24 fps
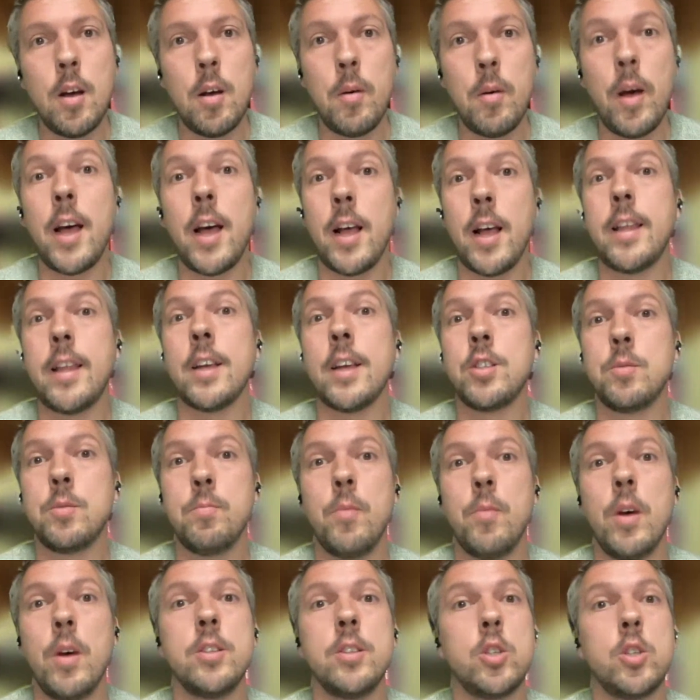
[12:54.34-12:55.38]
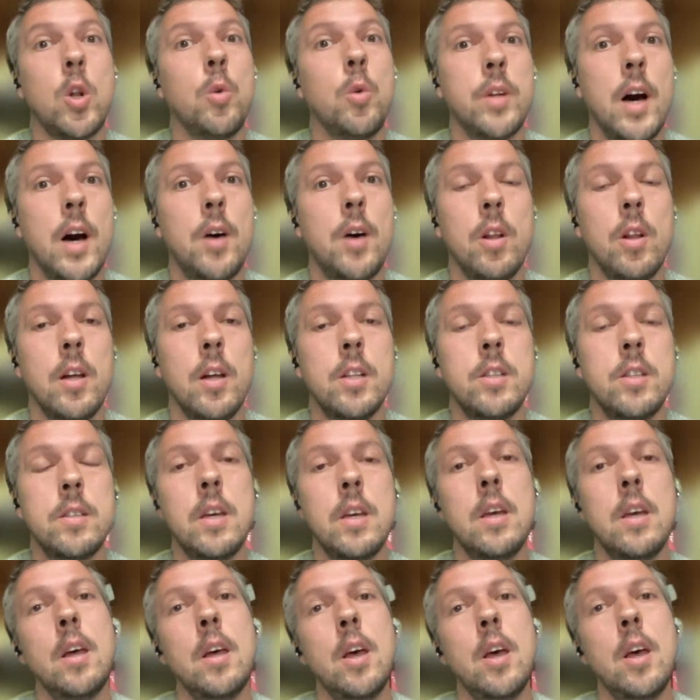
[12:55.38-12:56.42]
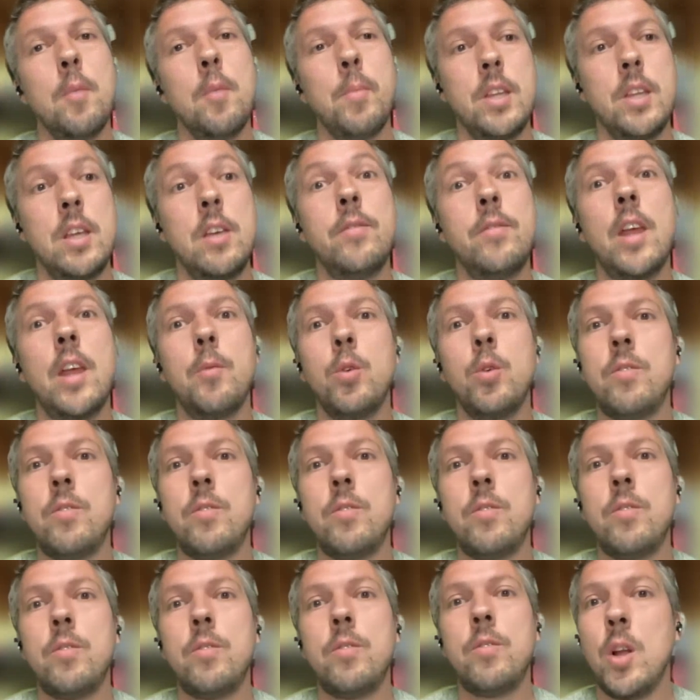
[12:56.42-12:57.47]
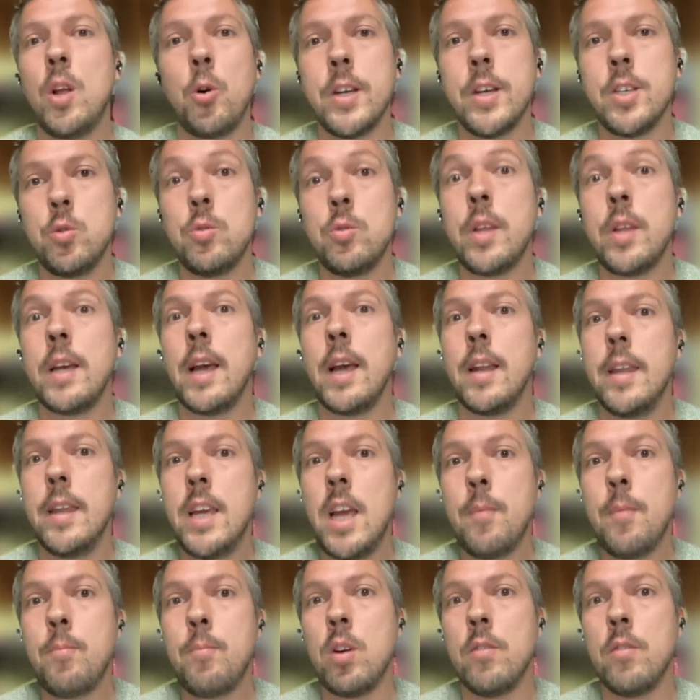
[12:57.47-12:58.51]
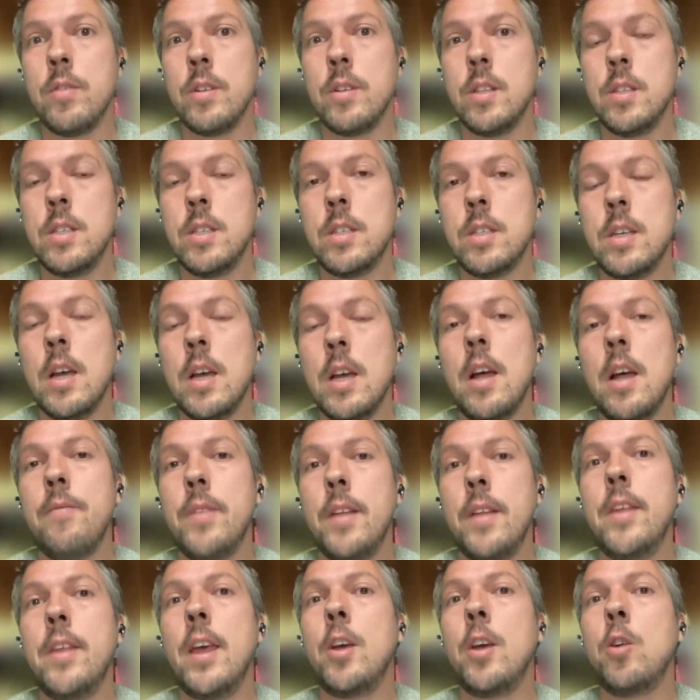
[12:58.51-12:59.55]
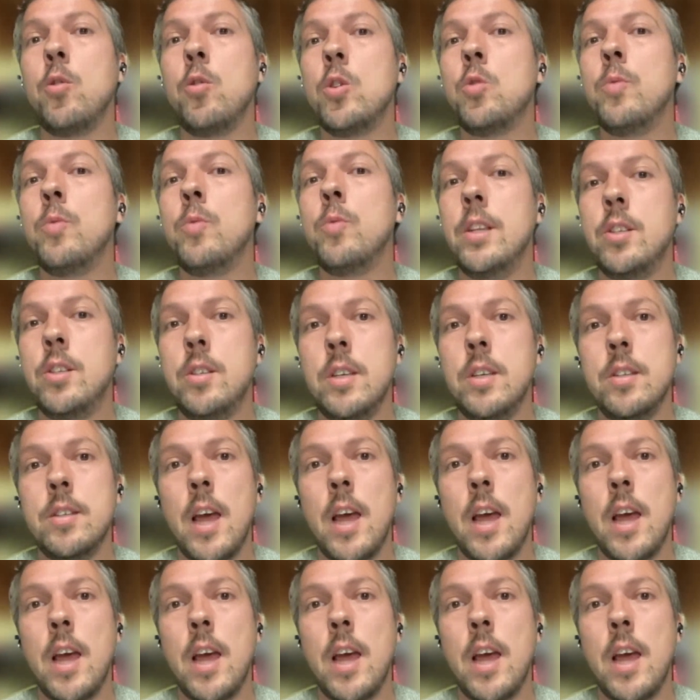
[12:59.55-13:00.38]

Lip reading: It has slowed down a lot, but if they would further progress to Tanganyika province, then they could reach these